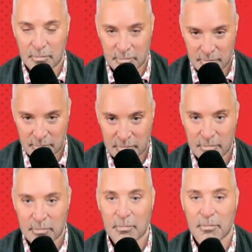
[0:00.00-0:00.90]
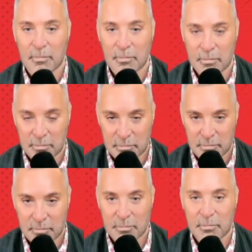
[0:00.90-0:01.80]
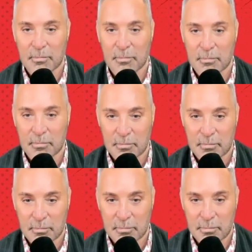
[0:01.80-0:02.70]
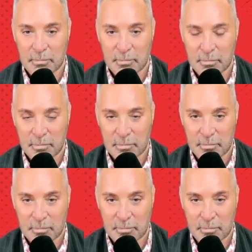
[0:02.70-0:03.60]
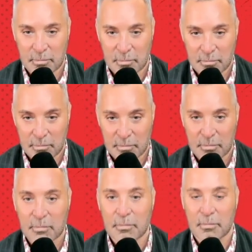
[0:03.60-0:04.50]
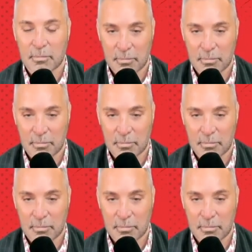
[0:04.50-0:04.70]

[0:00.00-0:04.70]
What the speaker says: The person shown says nothing.